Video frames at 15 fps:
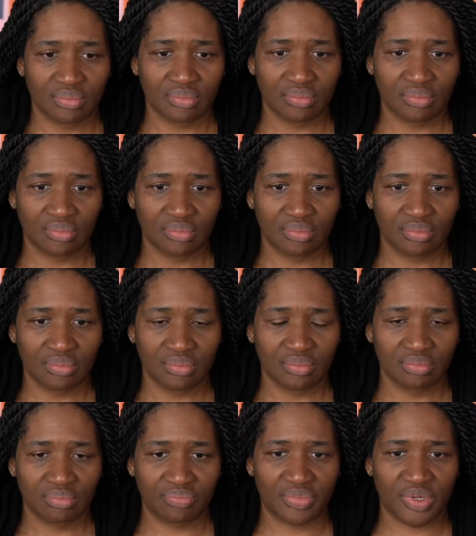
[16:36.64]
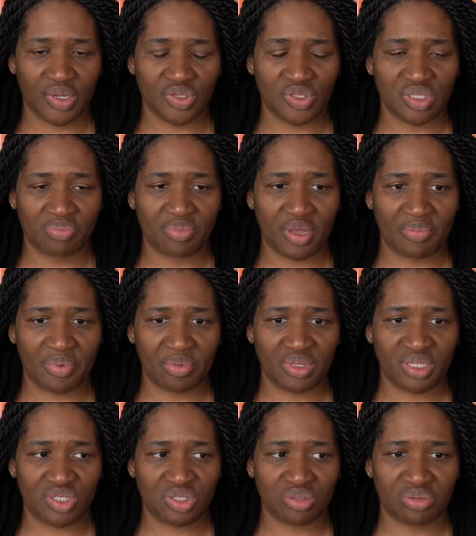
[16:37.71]
But also the puppy will
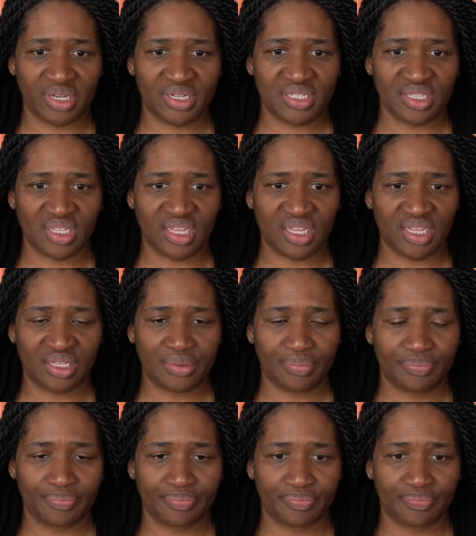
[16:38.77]
lead you right to the head.